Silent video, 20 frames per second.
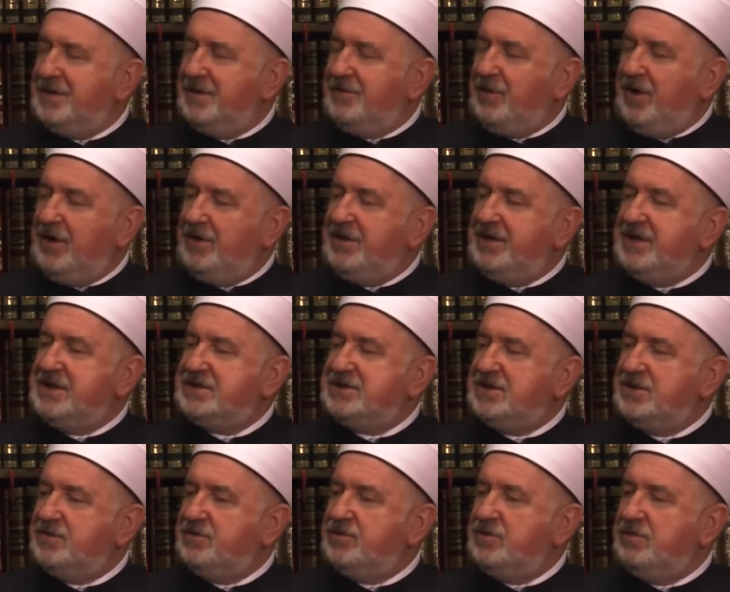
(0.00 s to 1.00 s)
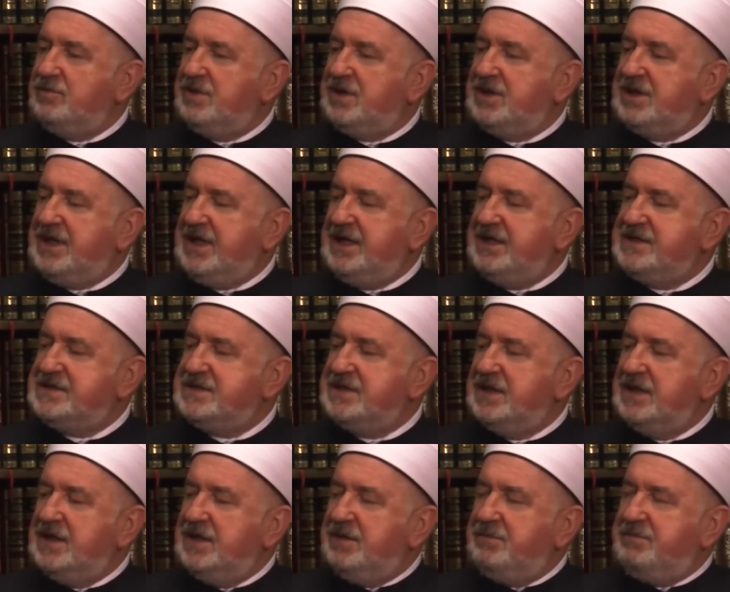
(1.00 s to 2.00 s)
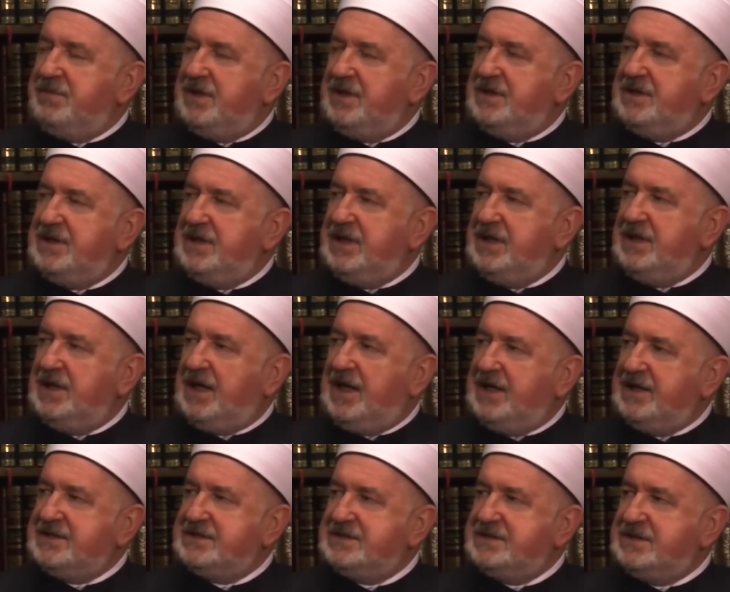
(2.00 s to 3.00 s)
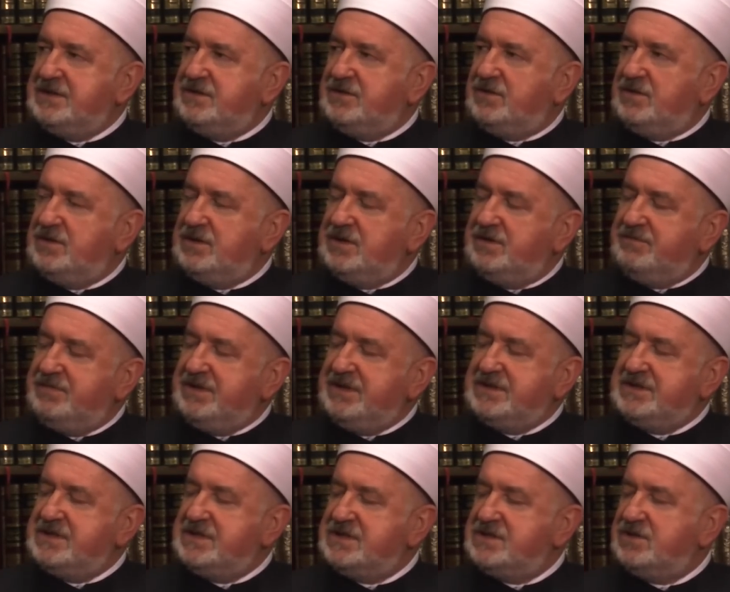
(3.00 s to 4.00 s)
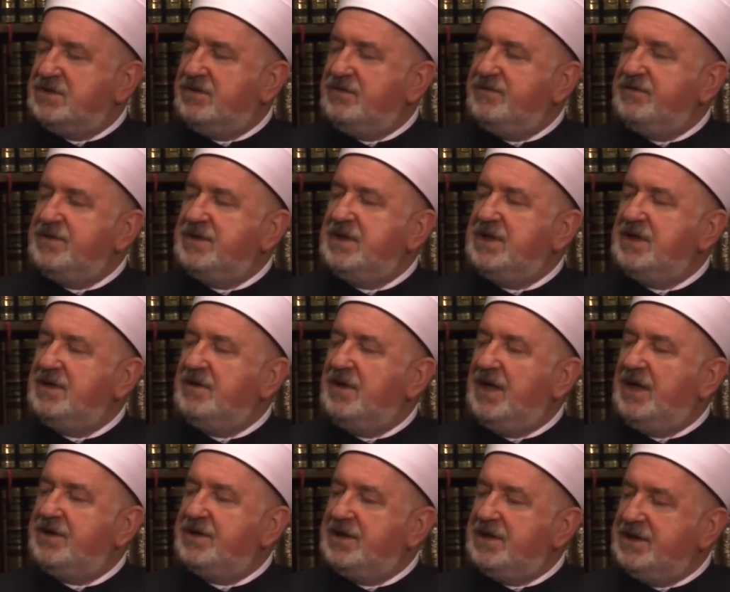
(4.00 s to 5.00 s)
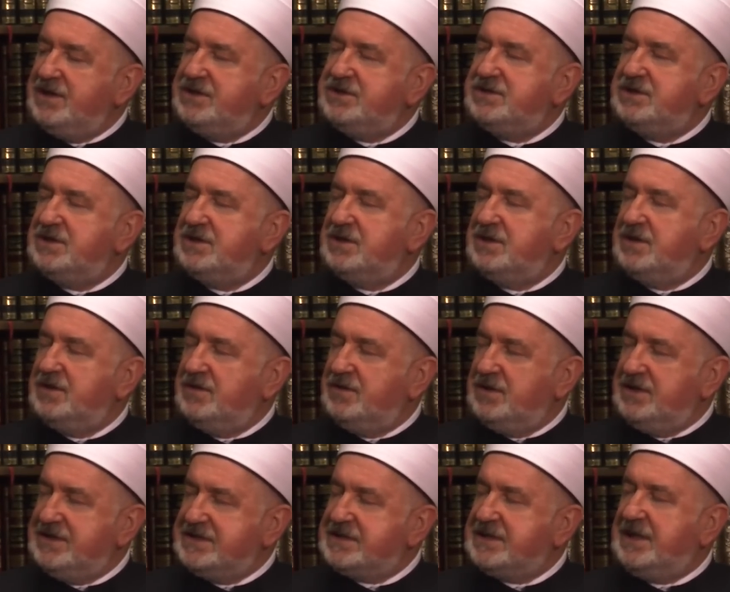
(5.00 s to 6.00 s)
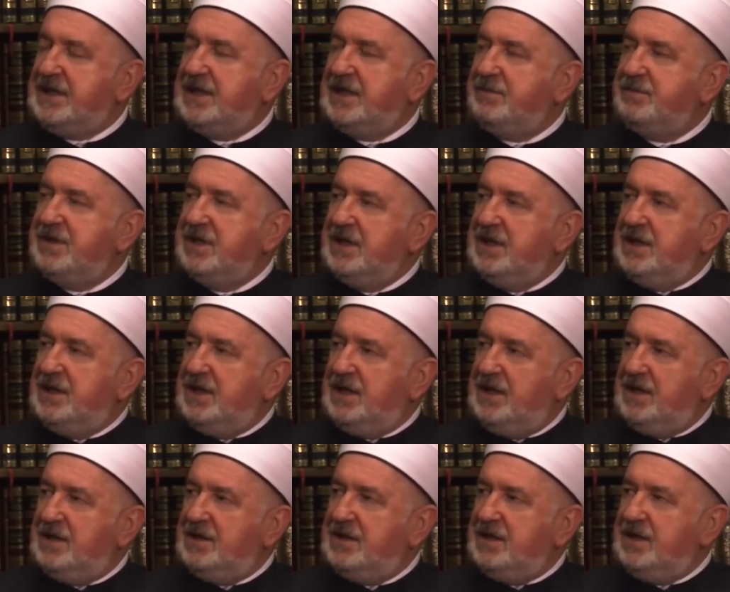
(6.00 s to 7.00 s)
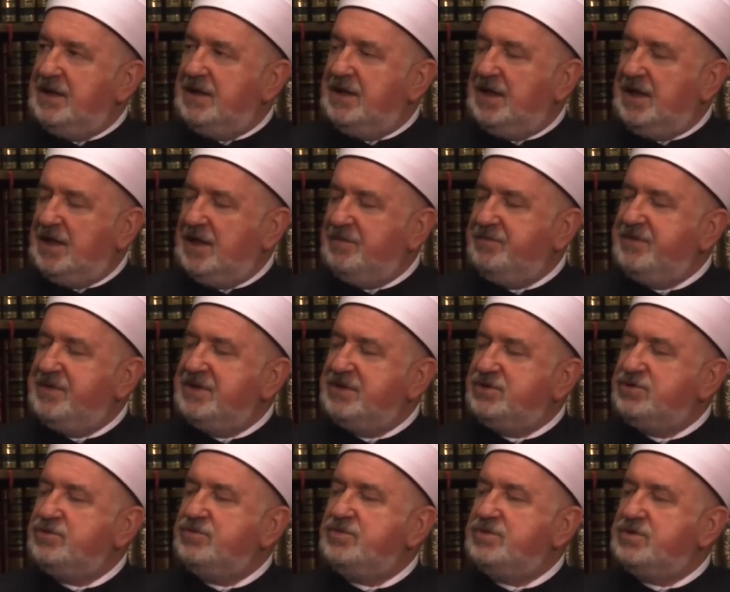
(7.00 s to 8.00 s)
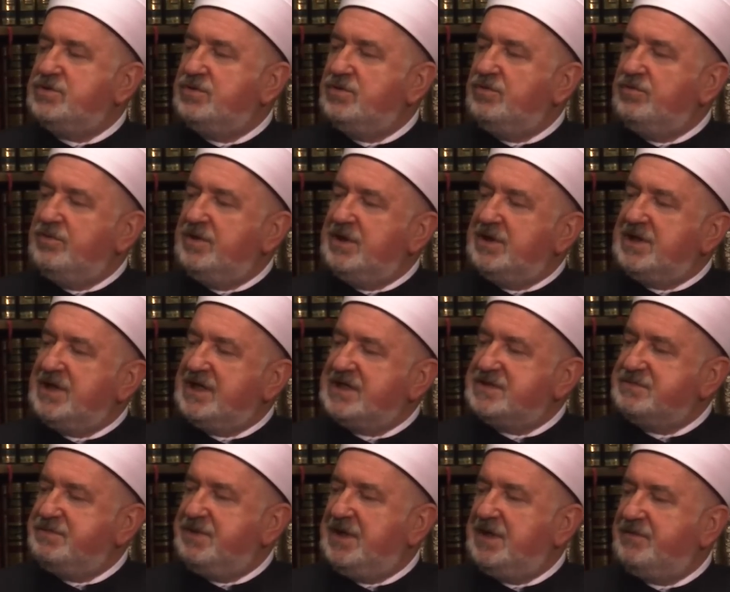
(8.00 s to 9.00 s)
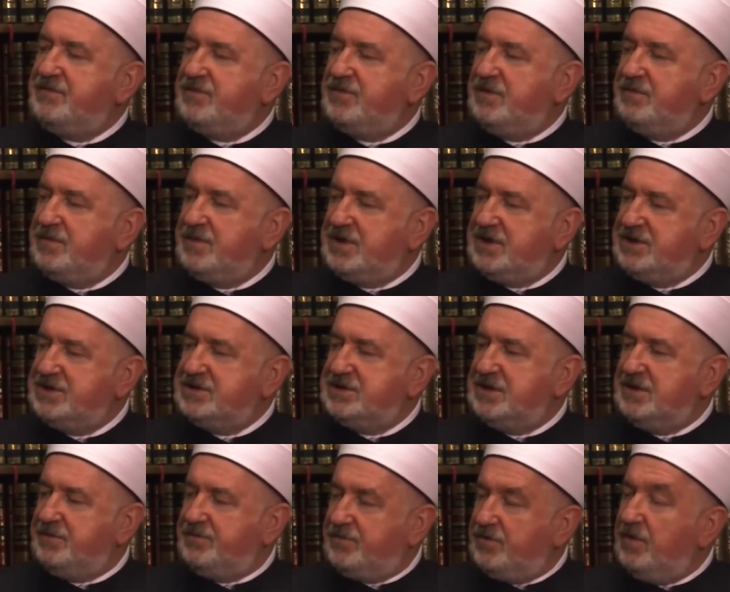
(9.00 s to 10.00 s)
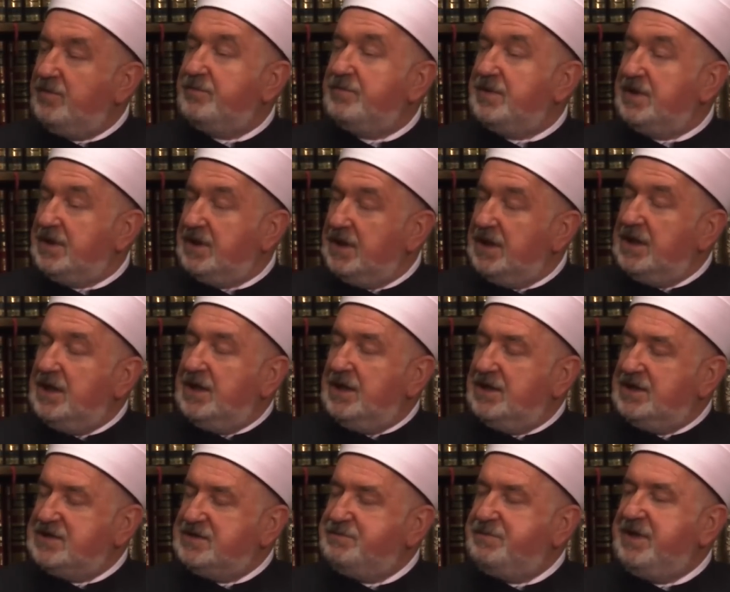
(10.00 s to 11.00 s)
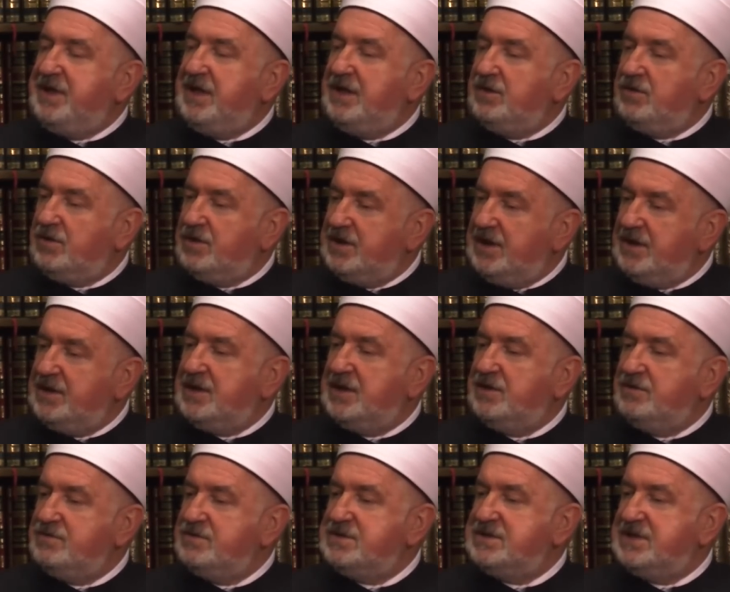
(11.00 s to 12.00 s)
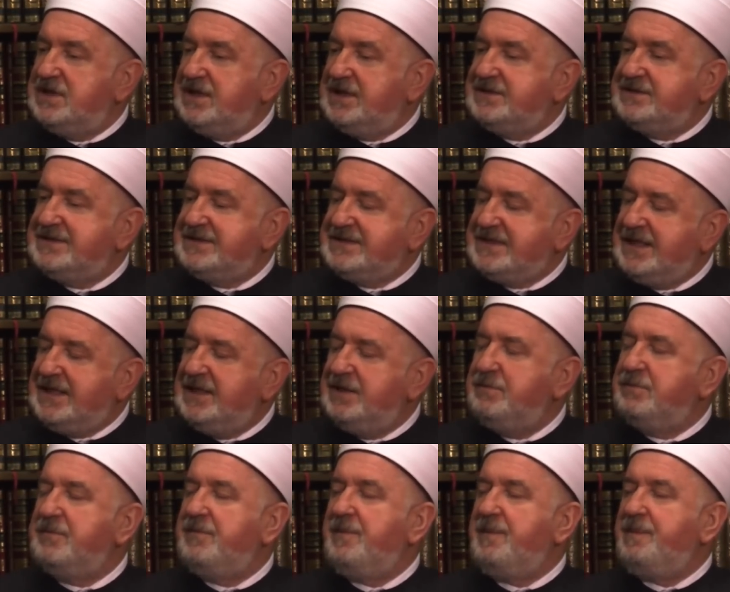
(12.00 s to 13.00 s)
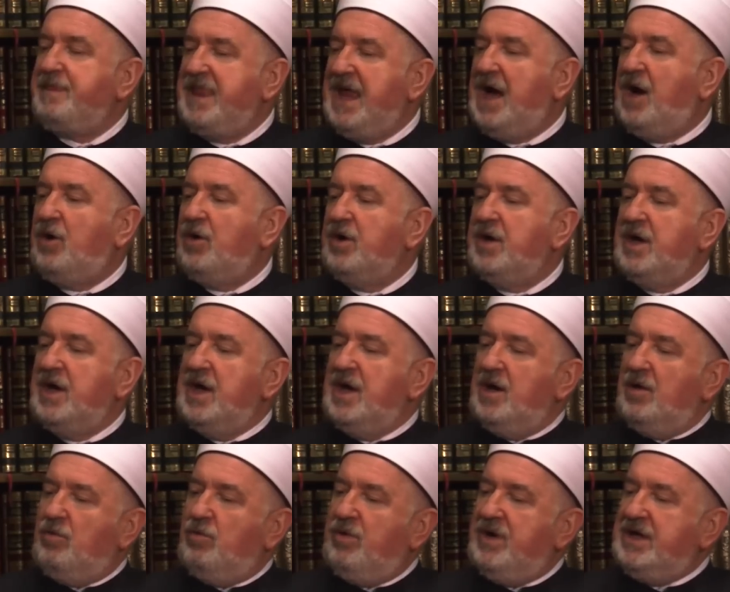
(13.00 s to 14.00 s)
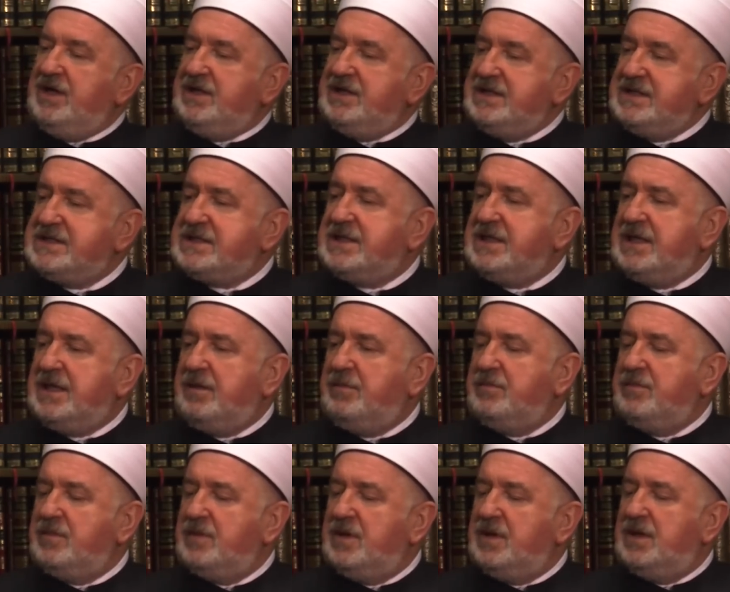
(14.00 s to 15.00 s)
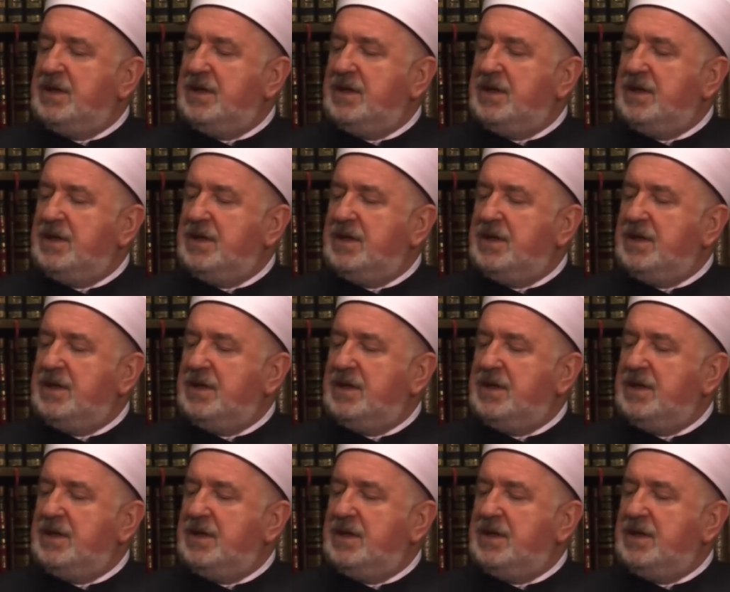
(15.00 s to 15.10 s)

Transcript: violation of human rights, but they acted on the basis of their religion, Islam, and they helped the Jews who were expelled from Spain or Andalusia at the time. Now, when Islam